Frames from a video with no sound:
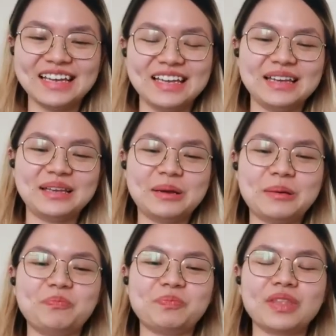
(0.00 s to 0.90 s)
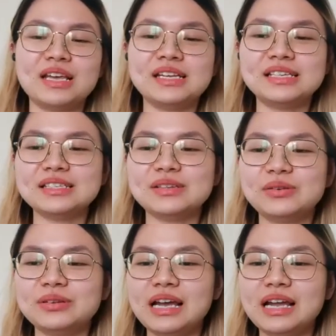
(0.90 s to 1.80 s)
Yep.
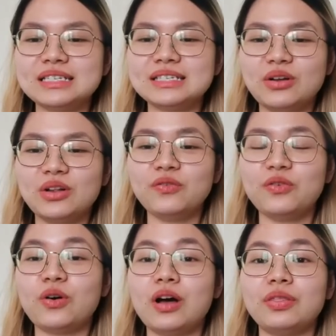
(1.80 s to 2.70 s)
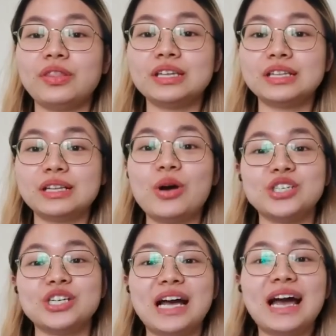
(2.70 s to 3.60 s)
So that is all for the
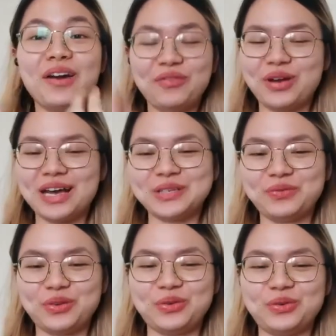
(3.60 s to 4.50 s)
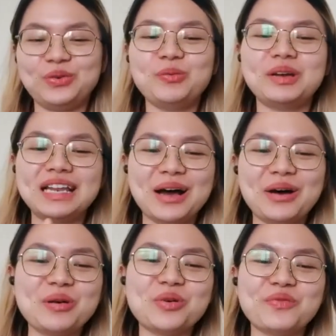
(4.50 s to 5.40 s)
question I have to ask for you, but now
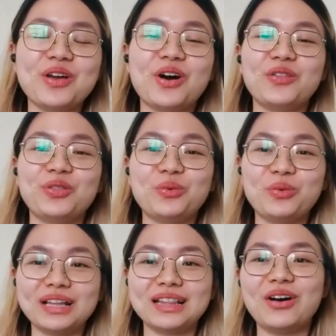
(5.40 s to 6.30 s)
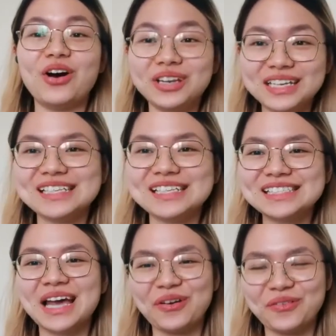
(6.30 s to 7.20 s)
we're moving on to what the audience
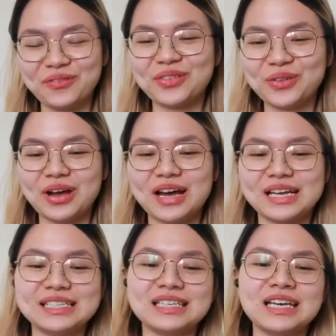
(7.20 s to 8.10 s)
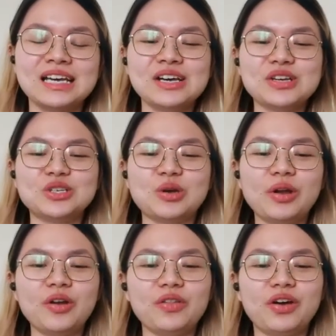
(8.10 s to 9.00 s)
have to ask. So
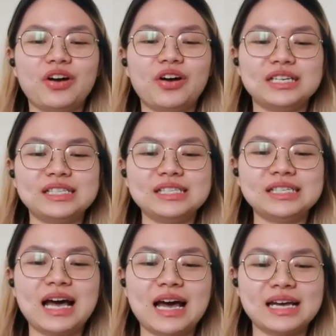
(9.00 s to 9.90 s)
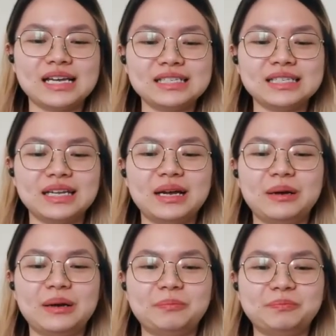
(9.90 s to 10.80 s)
one of the audience asked,
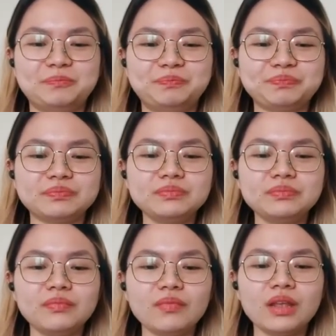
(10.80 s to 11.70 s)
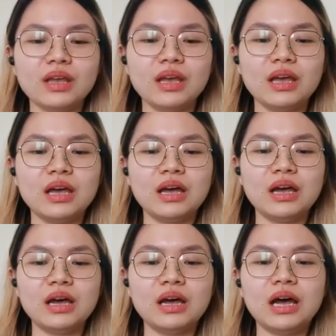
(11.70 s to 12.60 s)

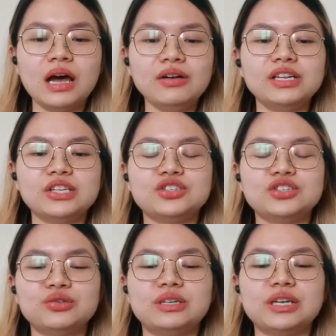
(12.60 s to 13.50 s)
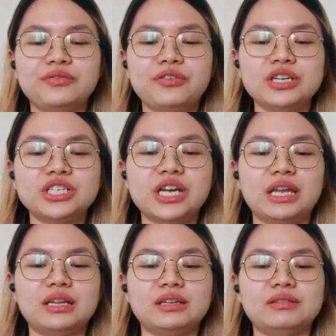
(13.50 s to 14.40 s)
how did you
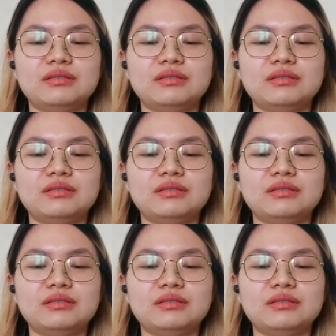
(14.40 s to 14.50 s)
differentiate